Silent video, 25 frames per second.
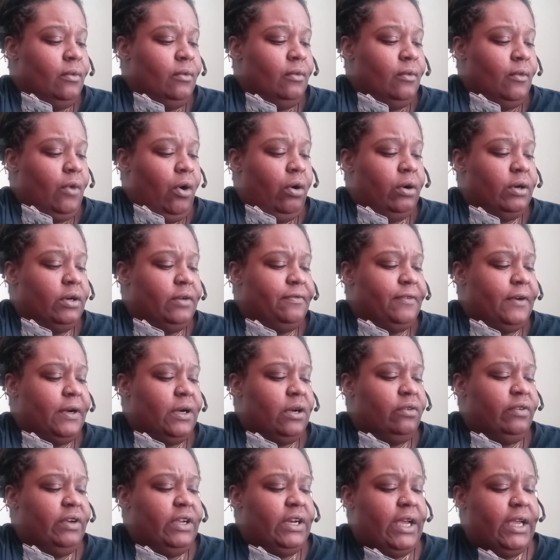all the
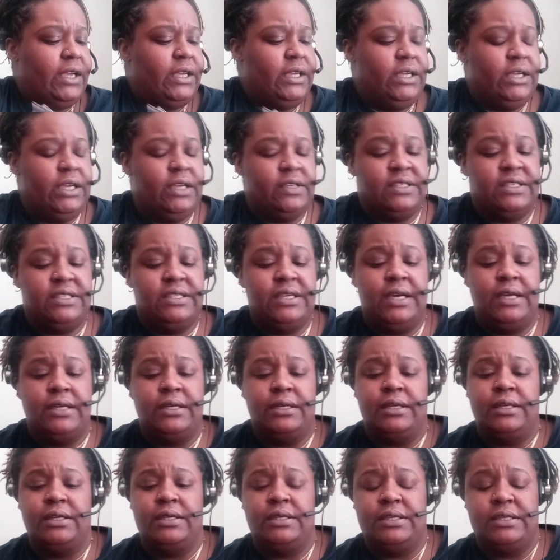fuckery that he has done
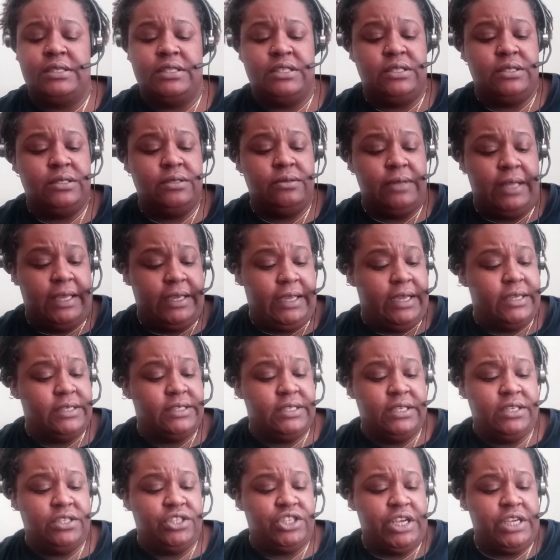and his, like I
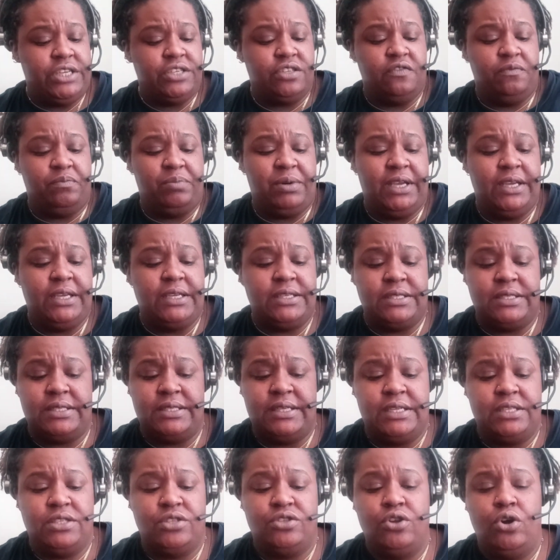said, change of plans.
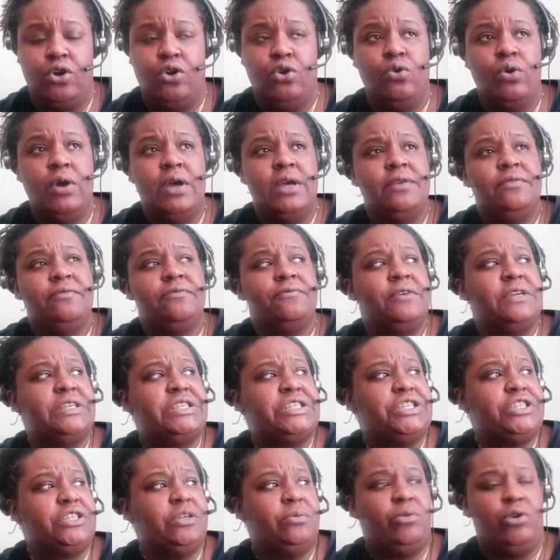There's no
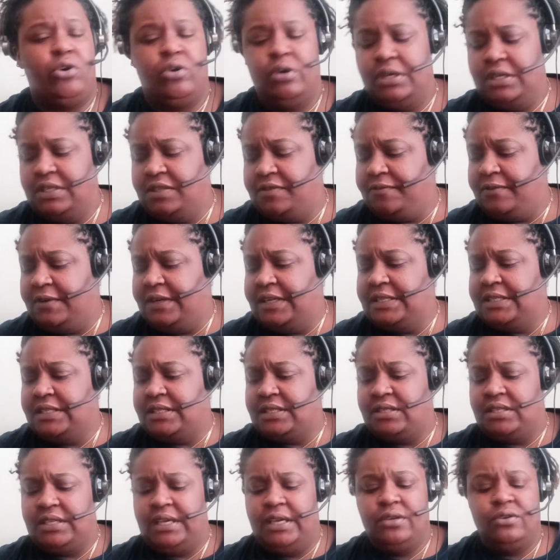friendship. All his friends
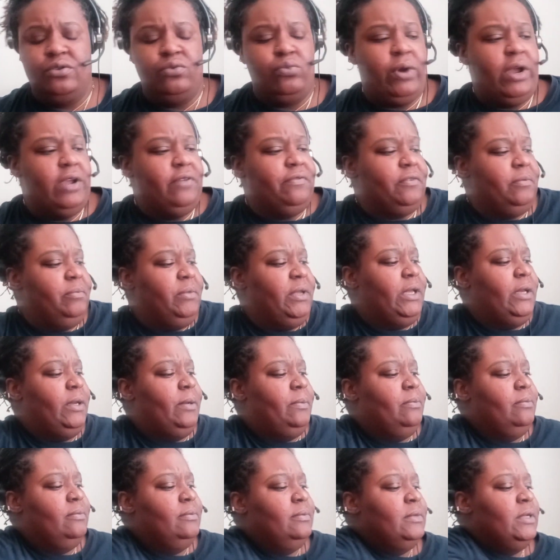is getting away from
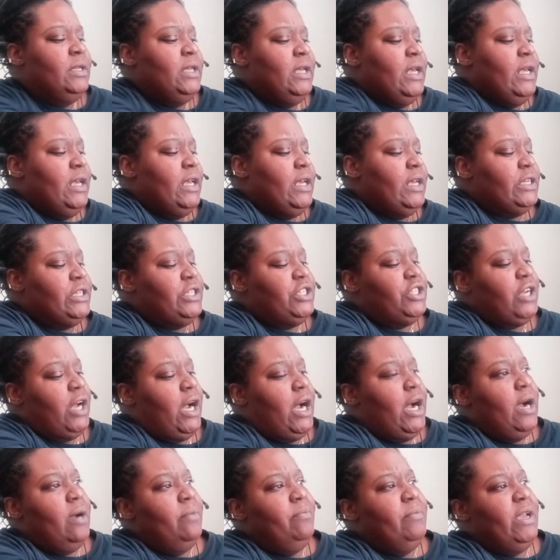him. His
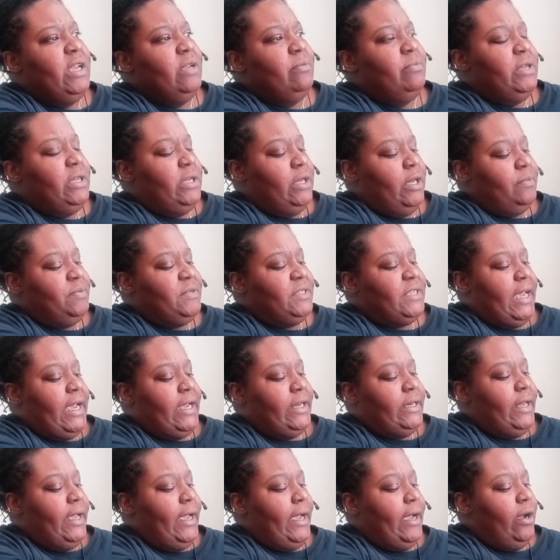job may be
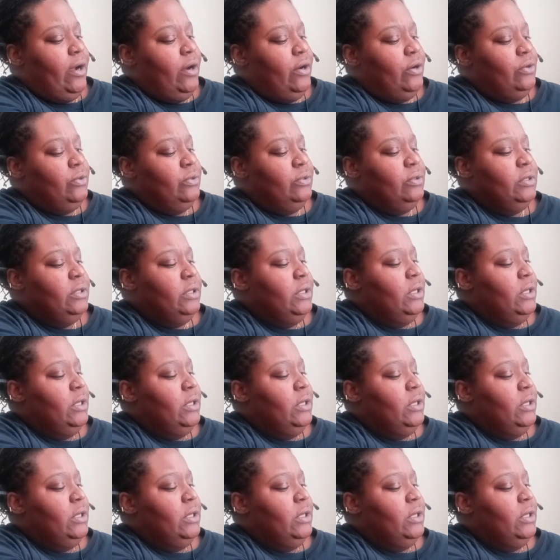upside down.